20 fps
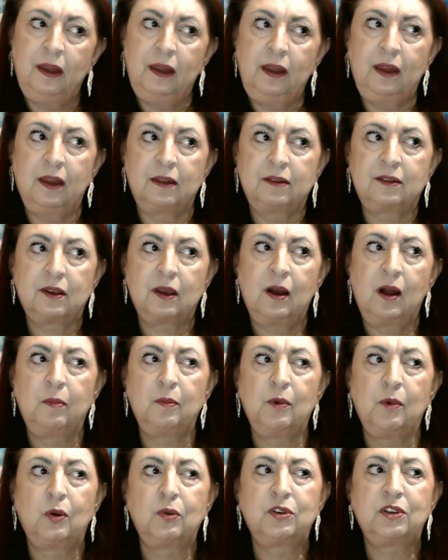It's
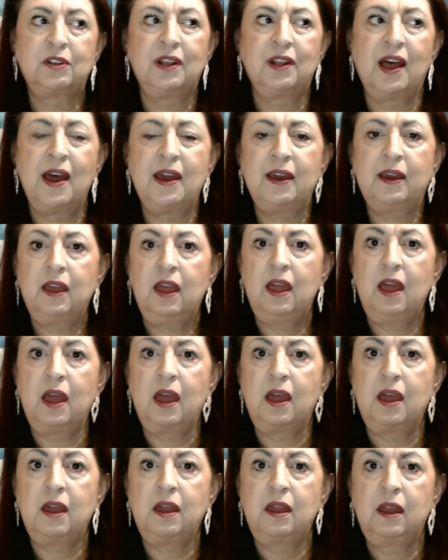almost like
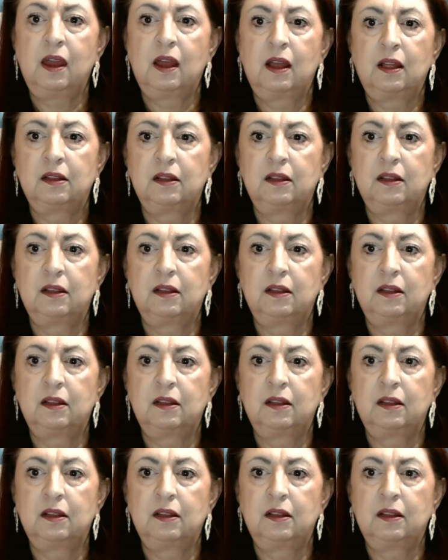a